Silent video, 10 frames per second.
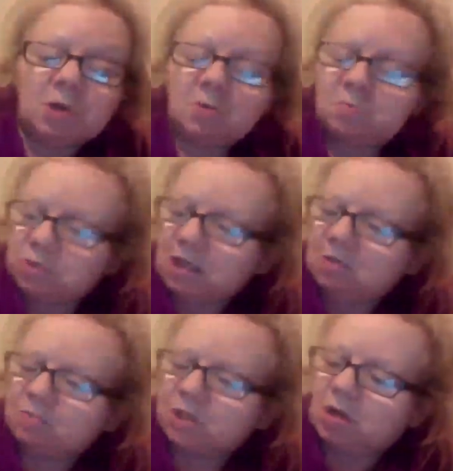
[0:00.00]
well,
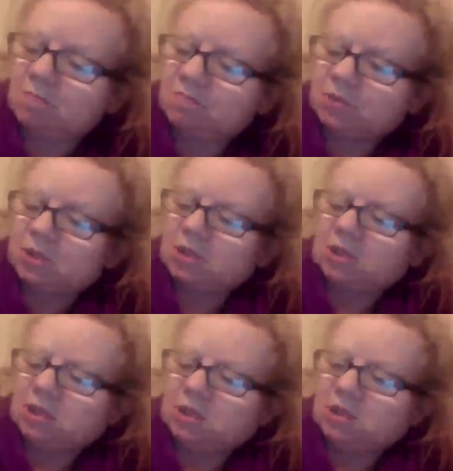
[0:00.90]
now the
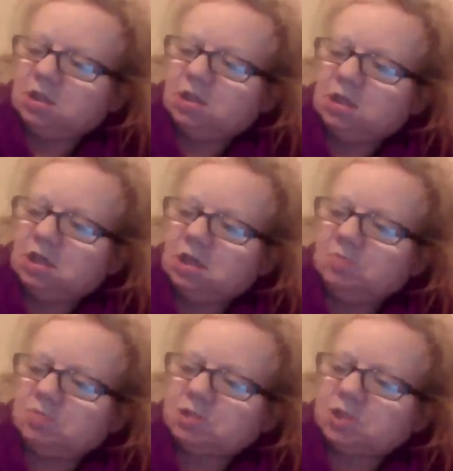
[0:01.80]
company,
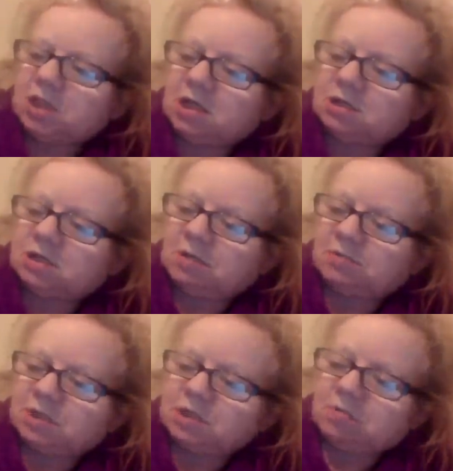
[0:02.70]
Olympics Care
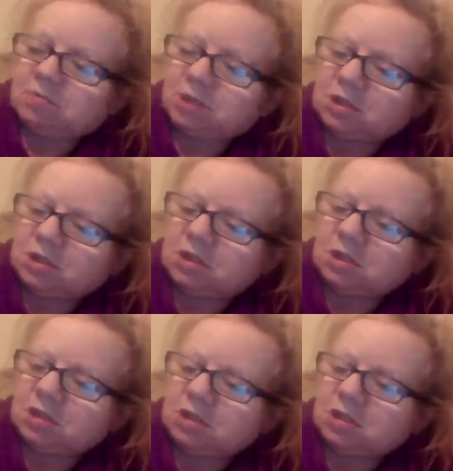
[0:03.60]
Services Limited,
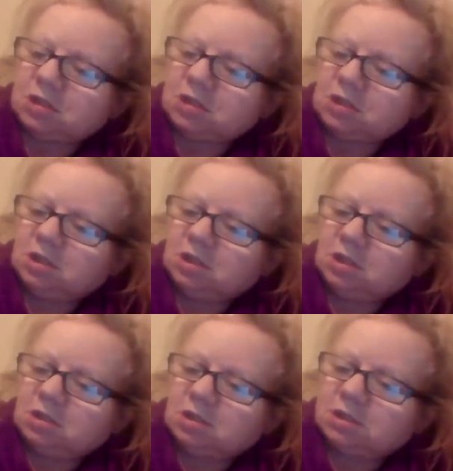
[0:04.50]

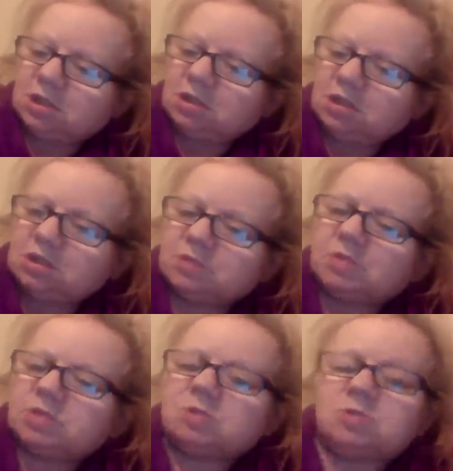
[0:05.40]
certain
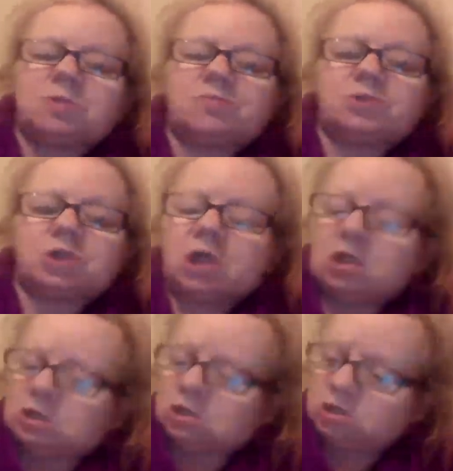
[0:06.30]
individuals have
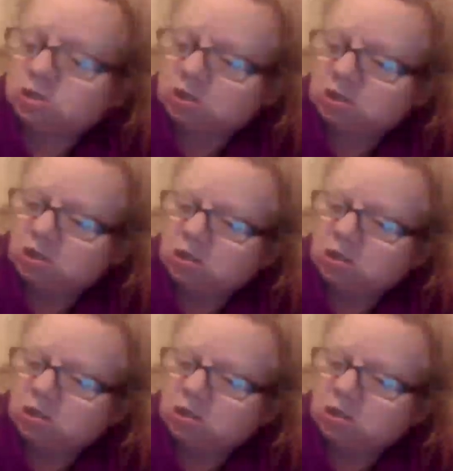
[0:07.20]
changed,